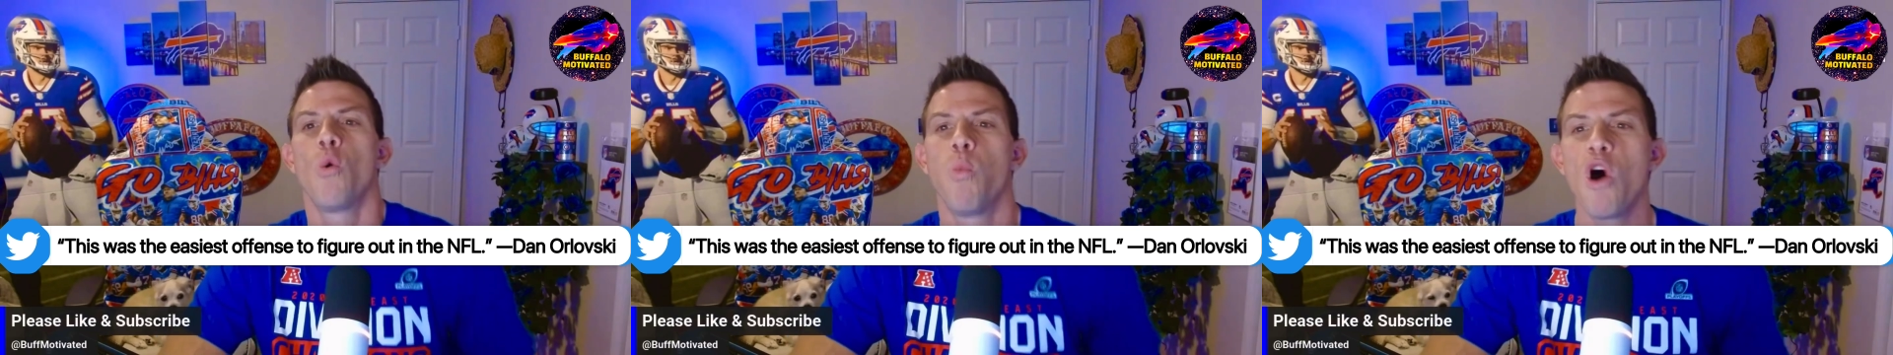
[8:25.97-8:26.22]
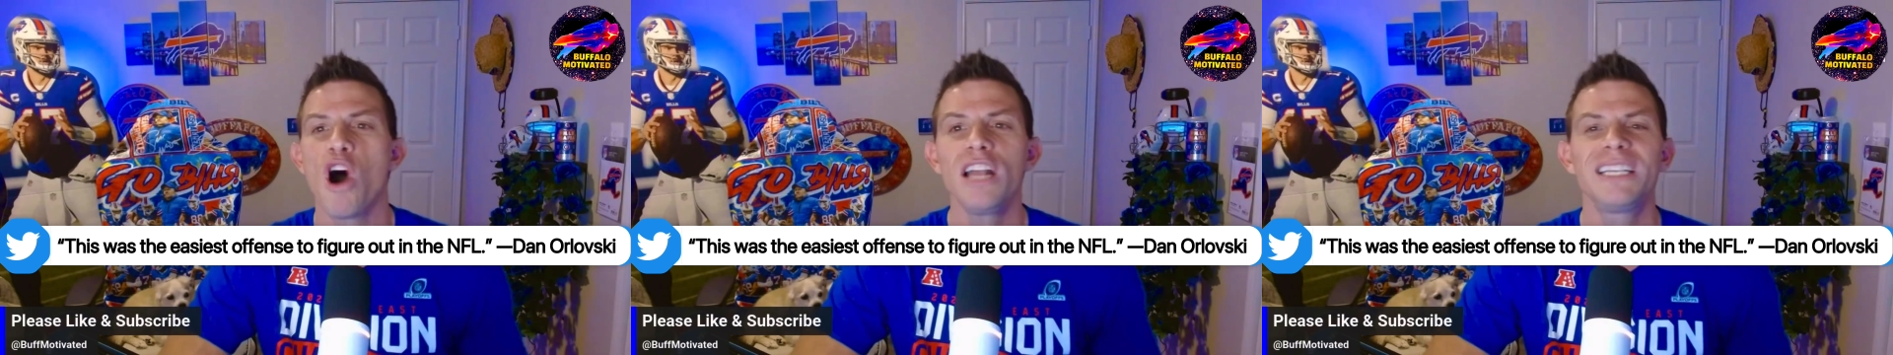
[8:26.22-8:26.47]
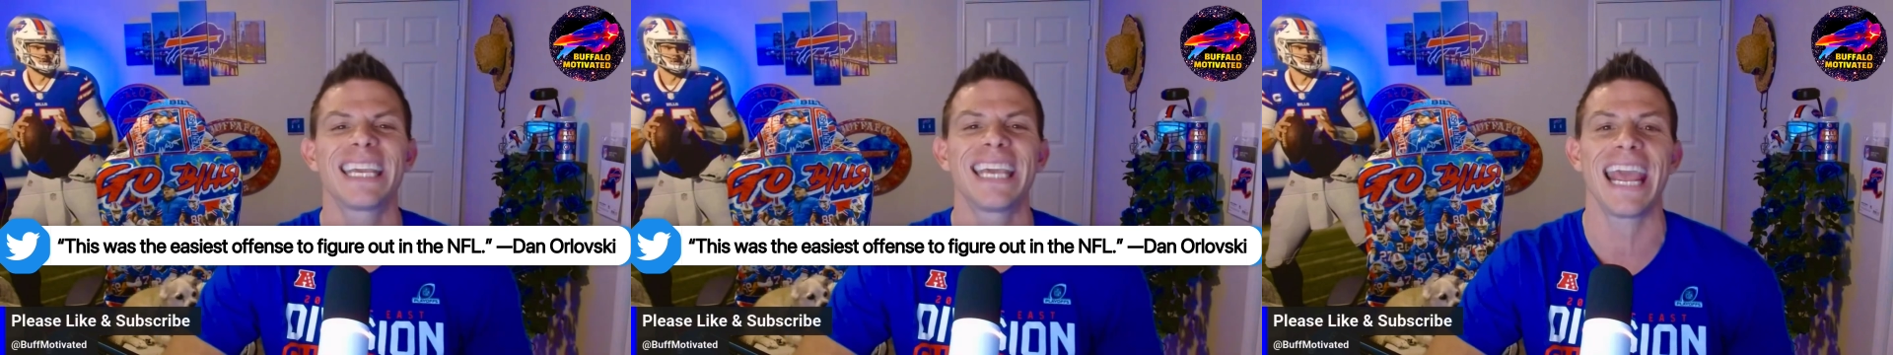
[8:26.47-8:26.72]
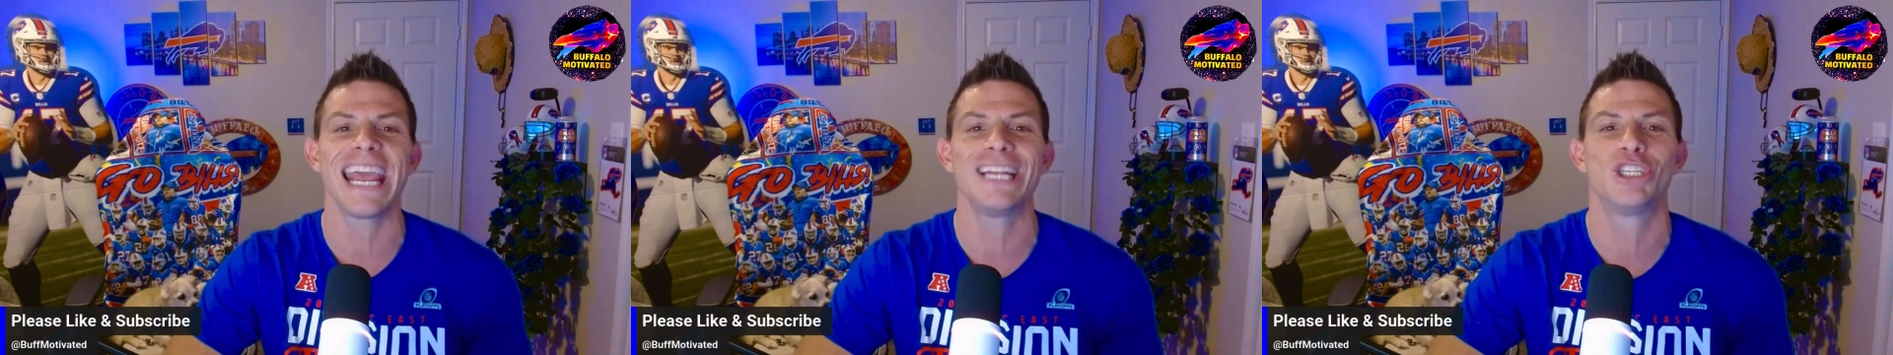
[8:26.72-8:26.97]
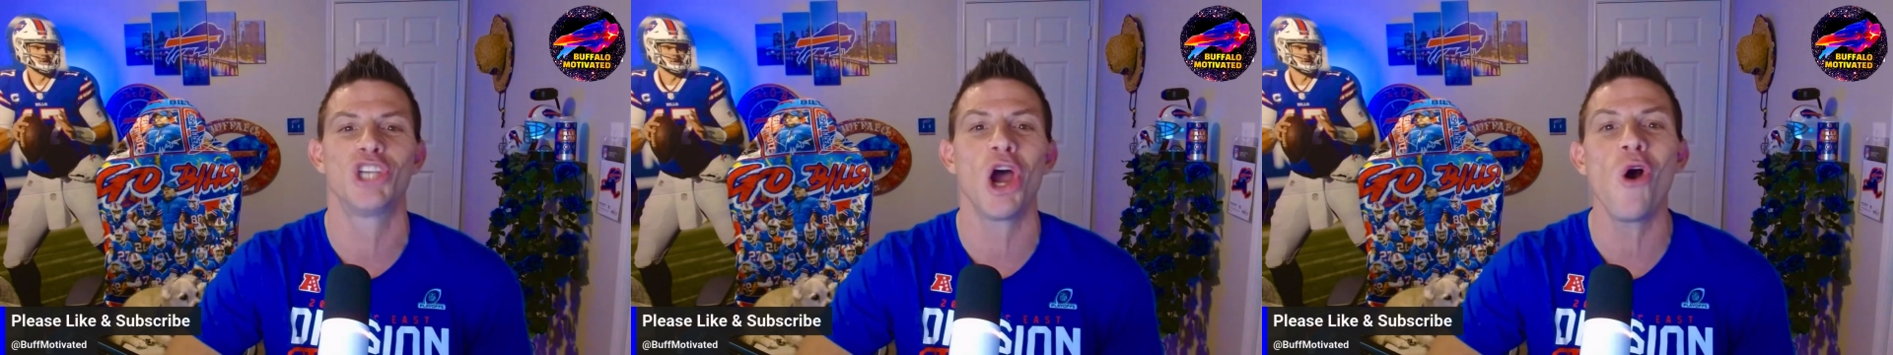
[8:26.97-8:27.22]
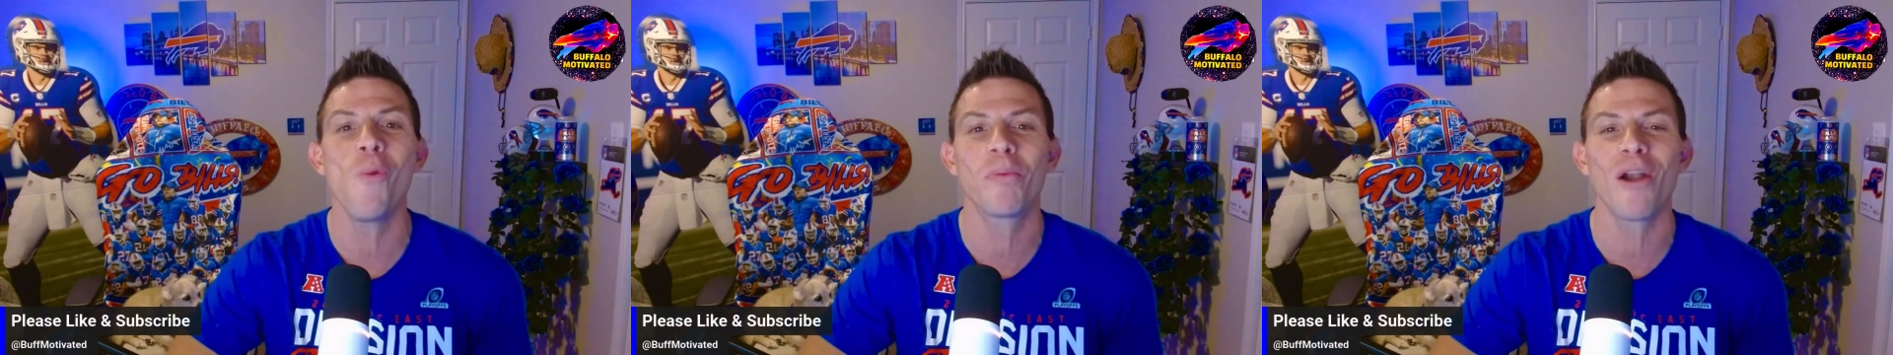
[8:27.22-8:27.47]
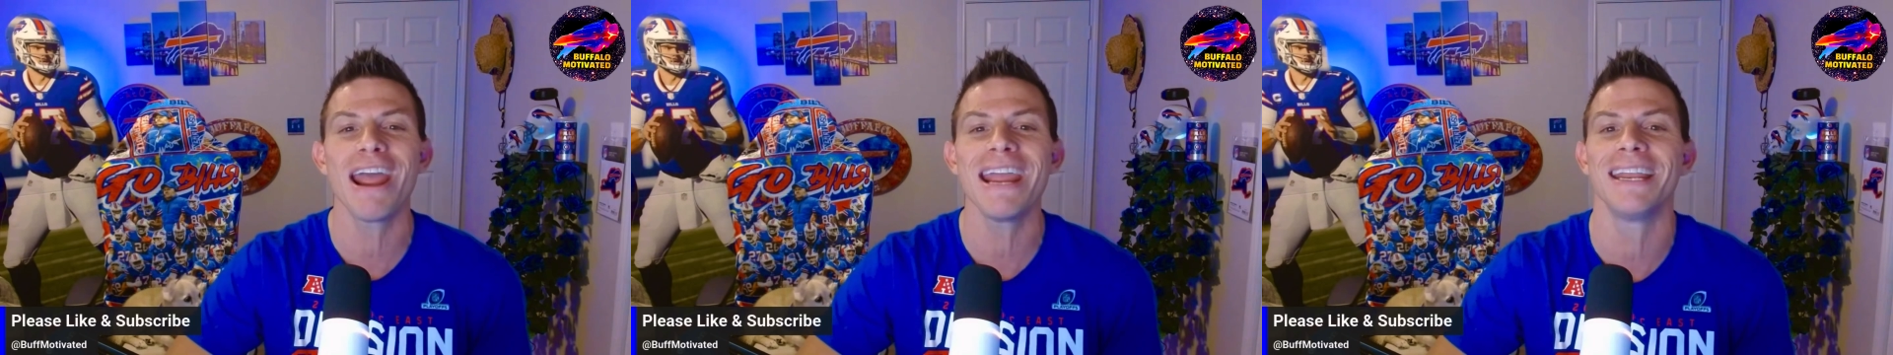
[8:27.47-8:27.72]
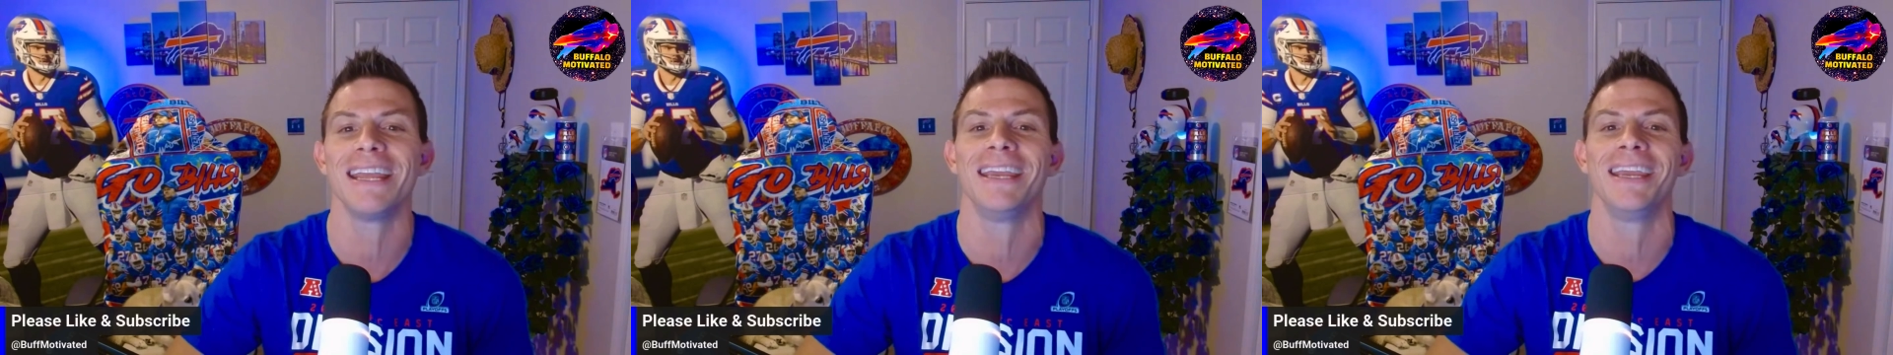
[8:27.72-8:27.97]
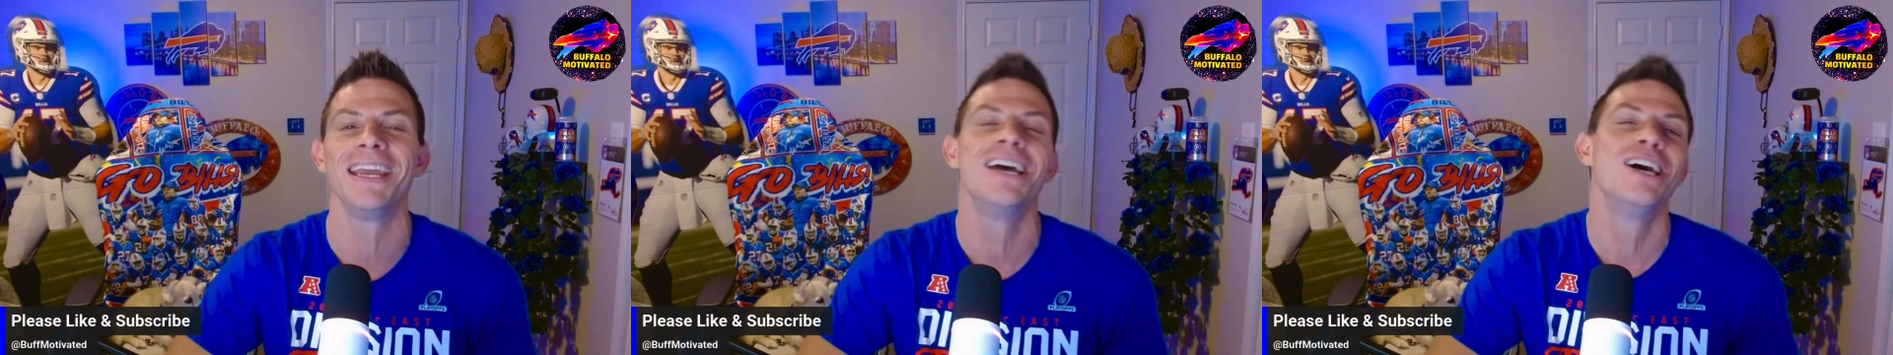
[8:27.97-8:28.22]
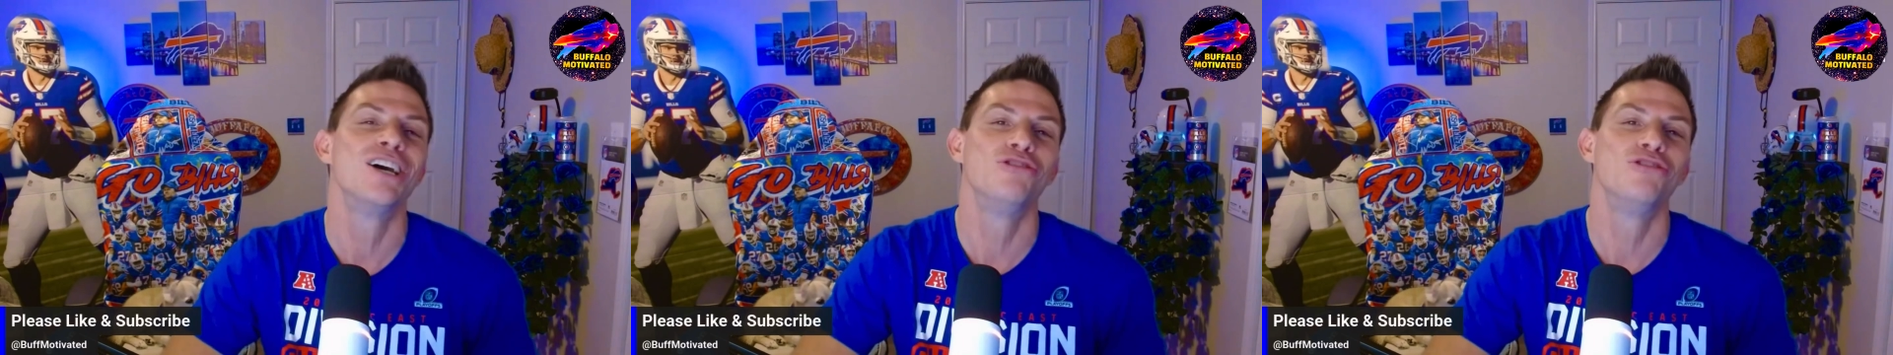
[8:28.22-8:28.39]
what can Joe Brady